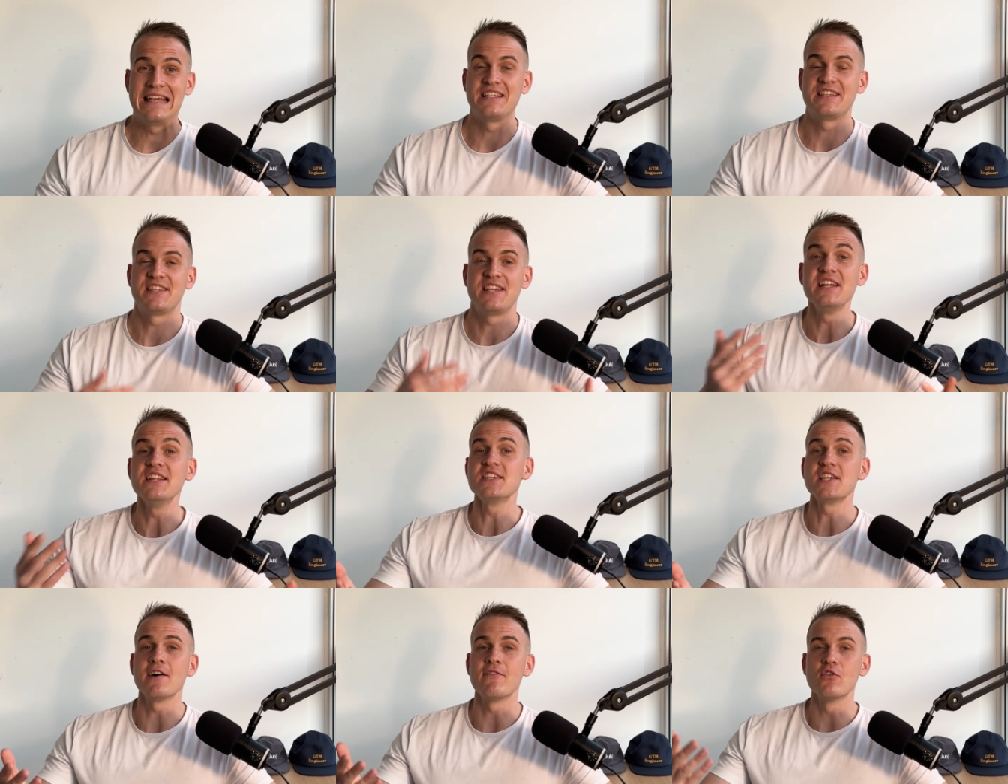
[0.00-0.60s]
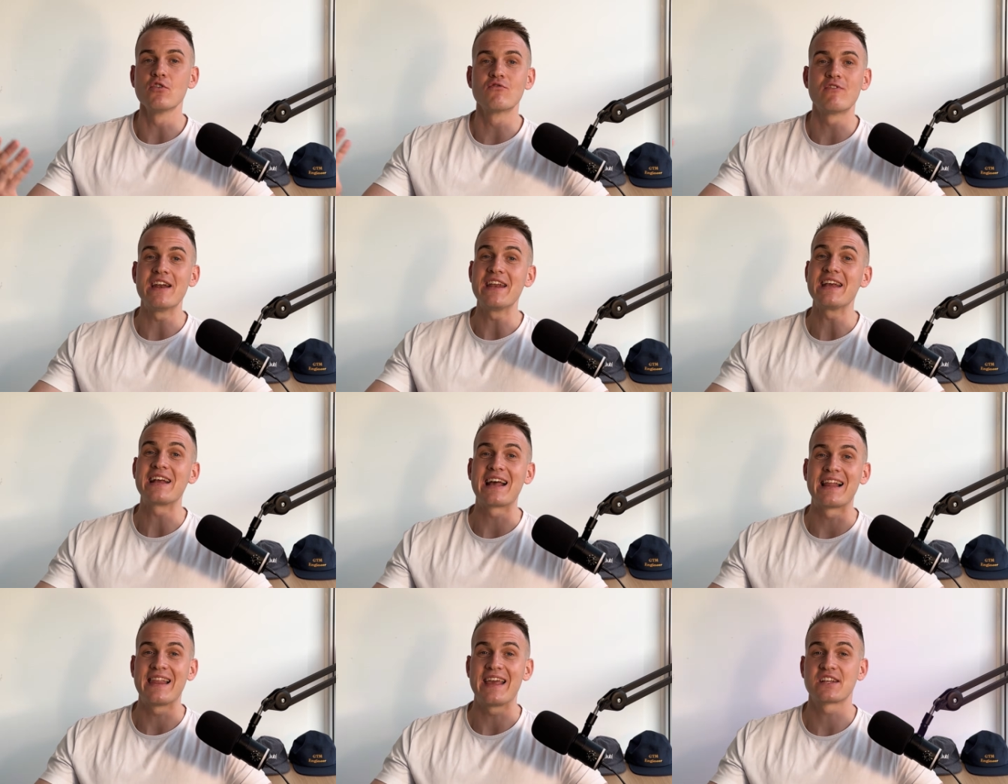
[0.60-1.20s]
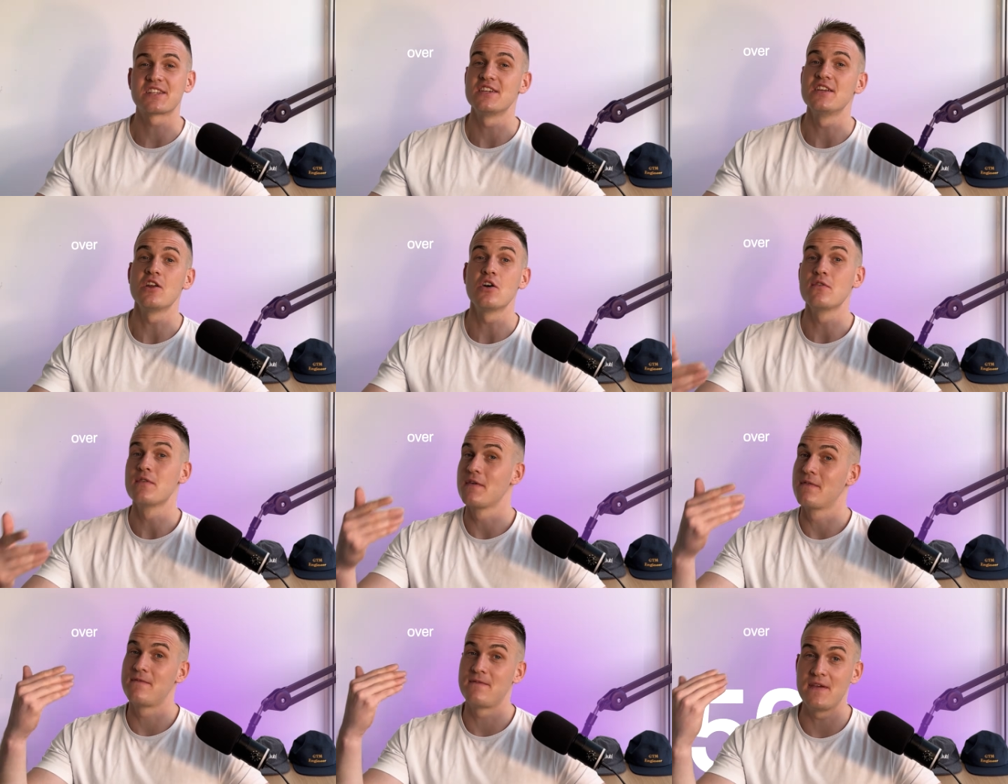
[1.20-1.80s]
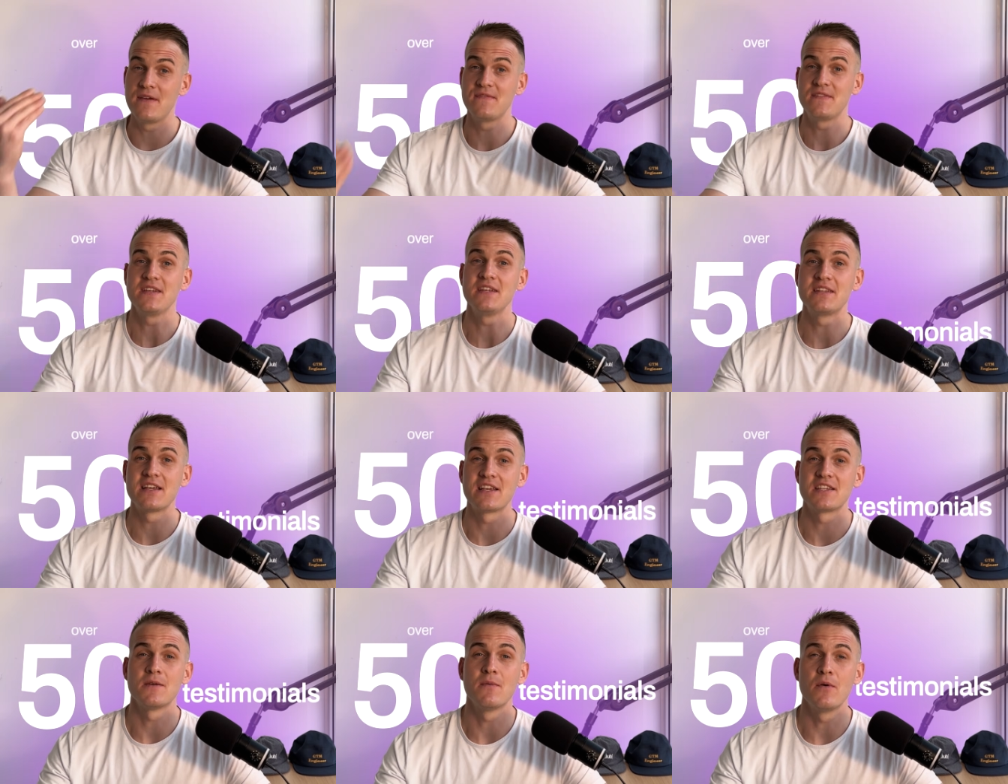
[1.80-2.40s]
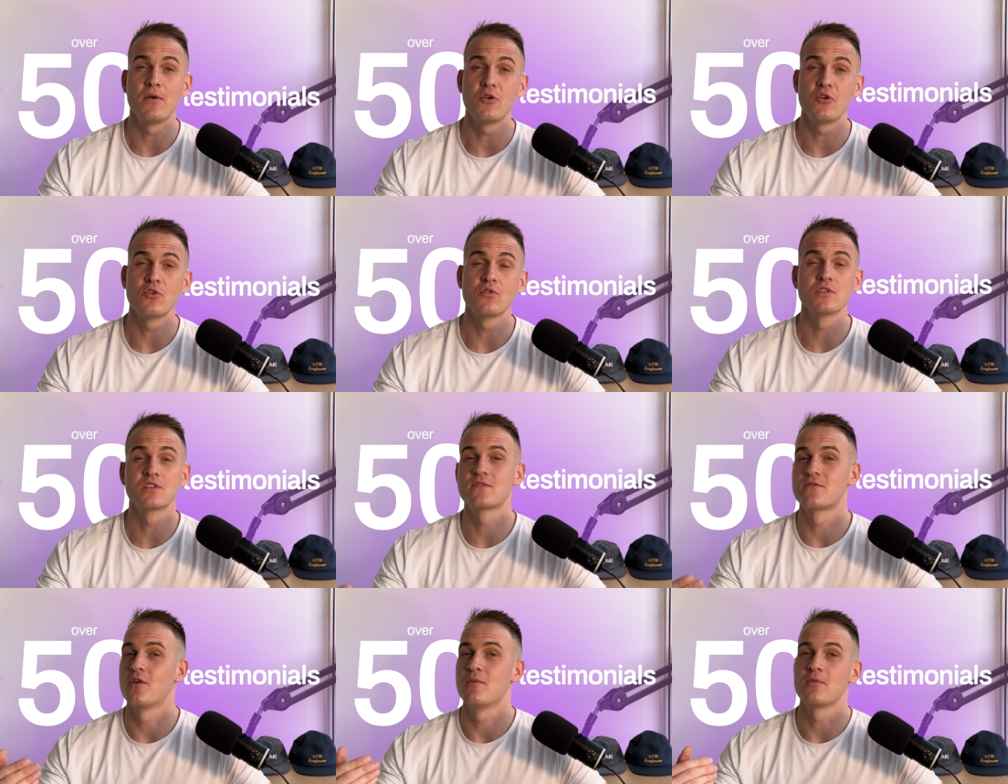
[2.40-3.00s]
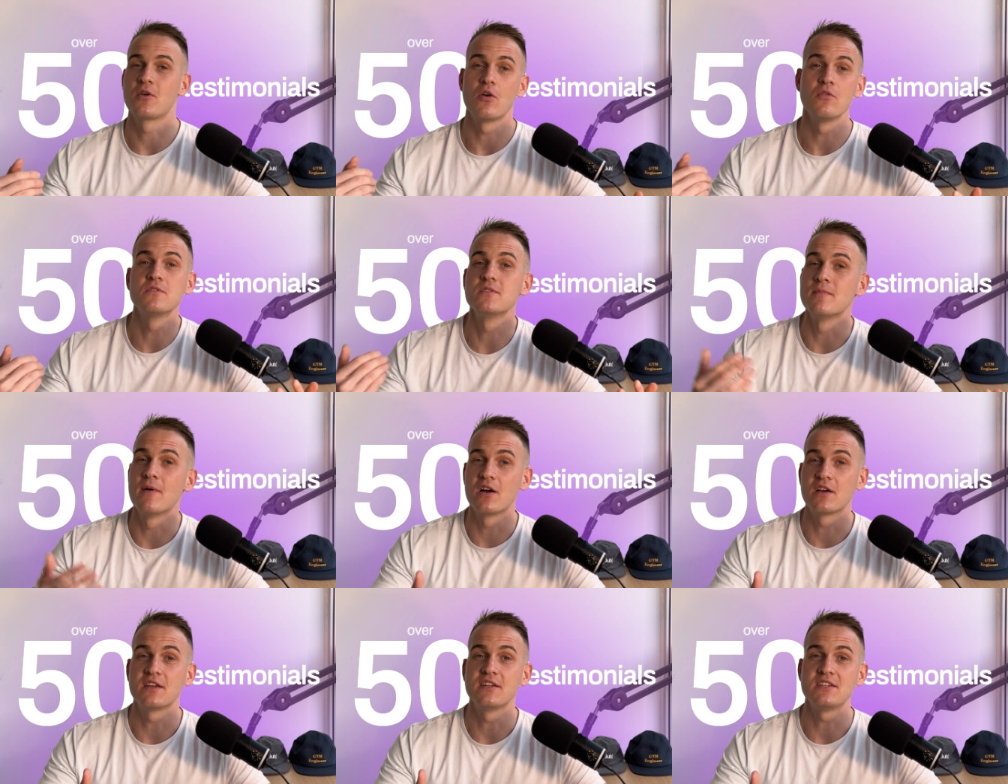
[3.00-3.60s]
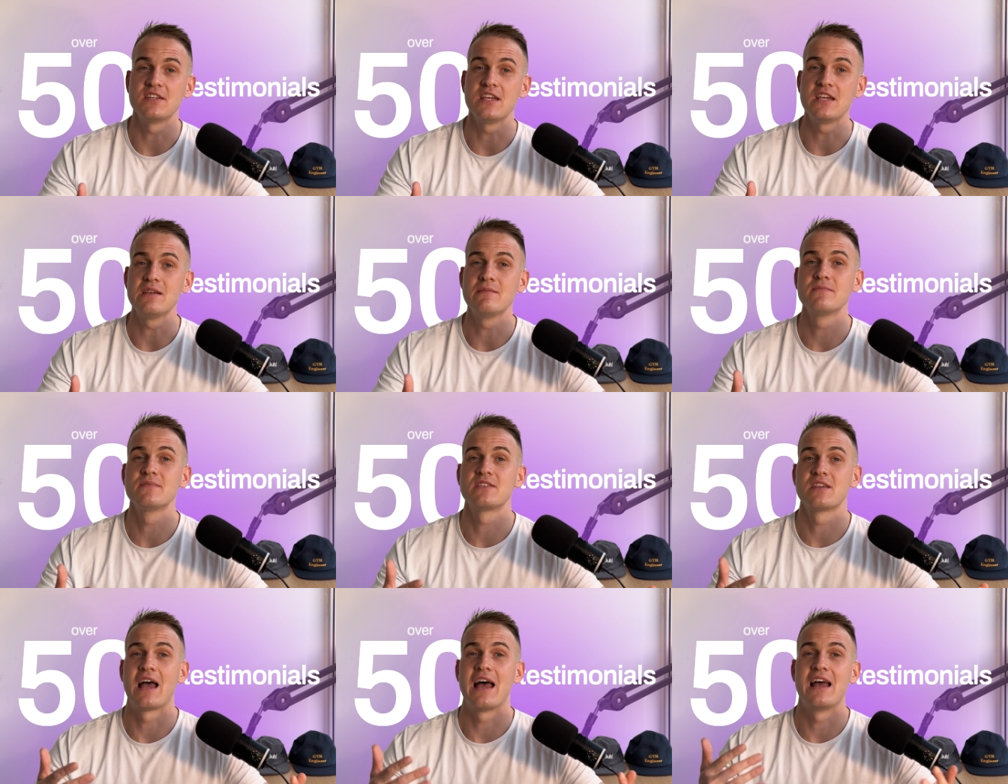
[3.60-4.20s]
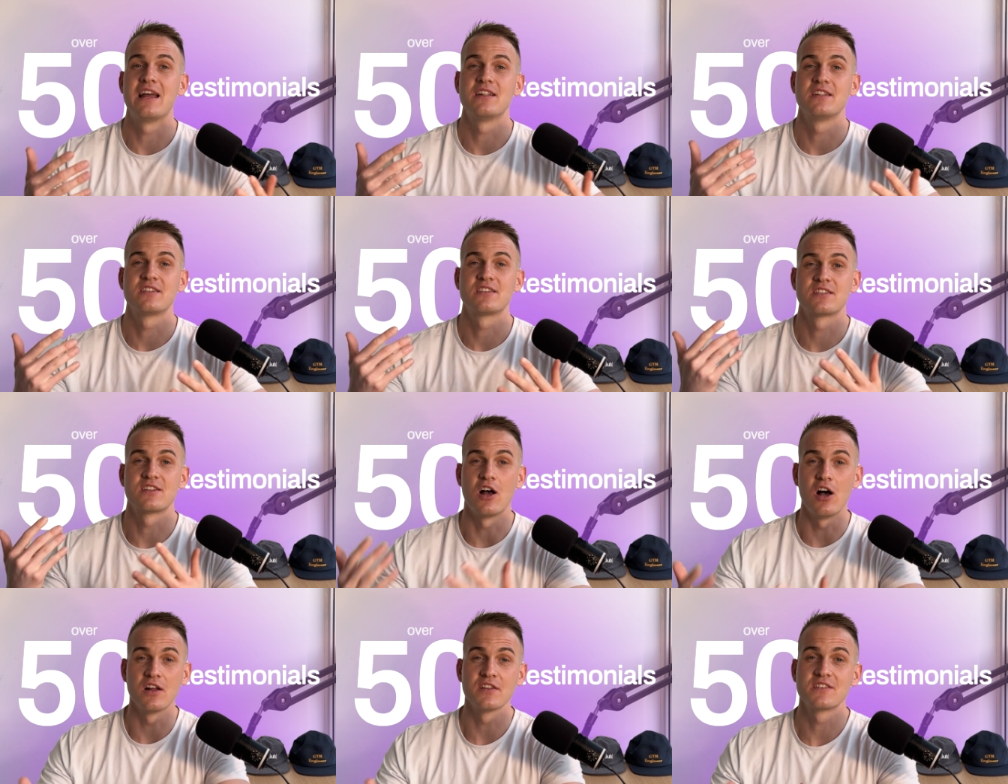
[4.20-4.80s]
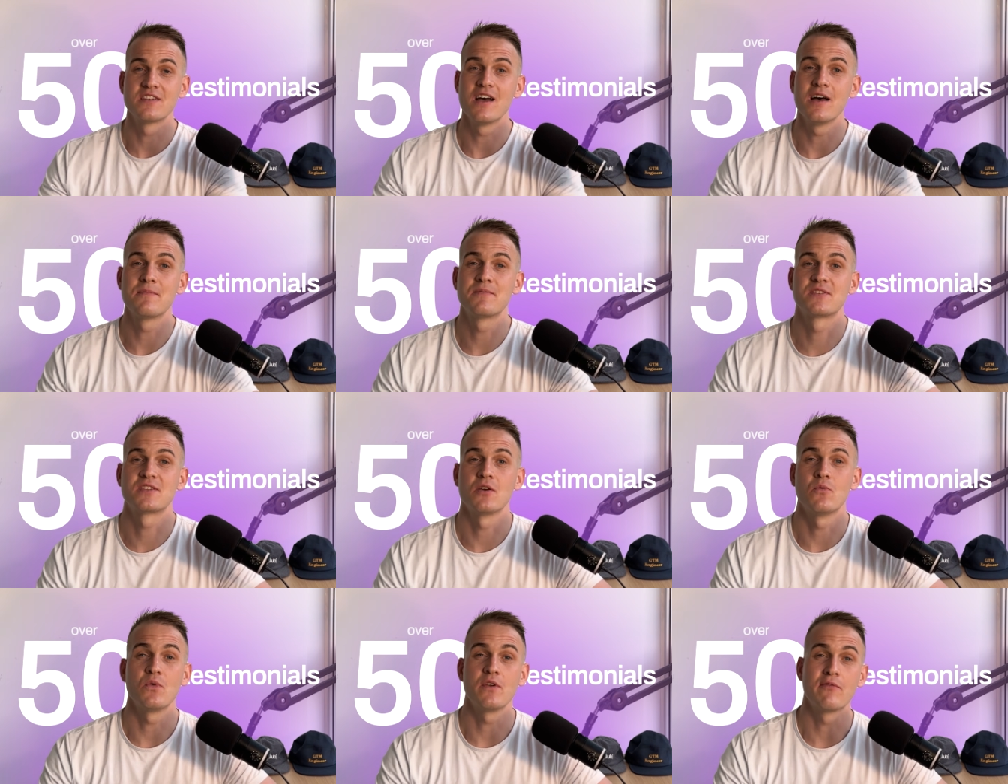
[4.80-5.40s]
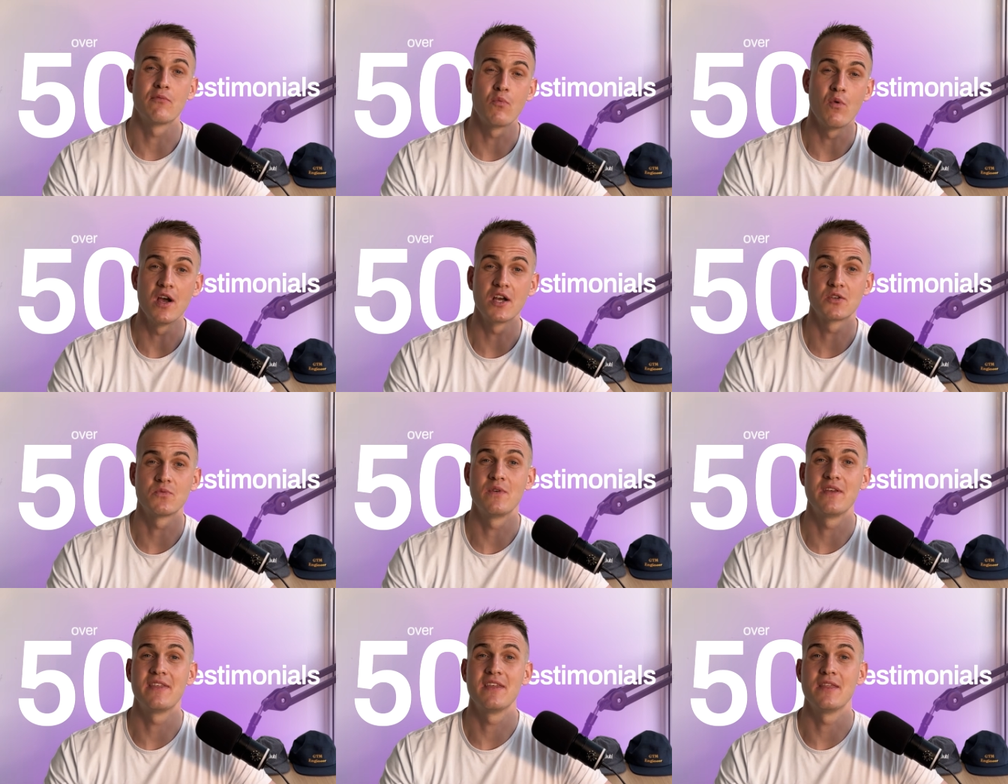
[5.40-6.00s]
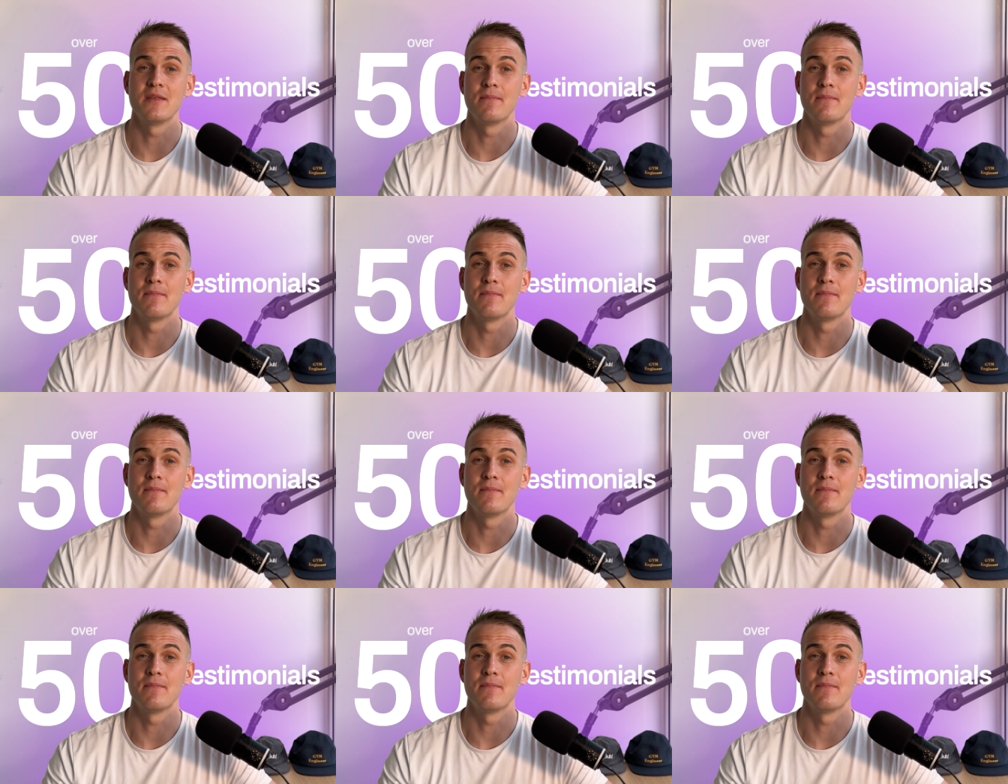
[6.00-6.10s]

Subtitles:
Since I've already collected over 50 testimonials from go-to-market teams and startups that we've worked with in the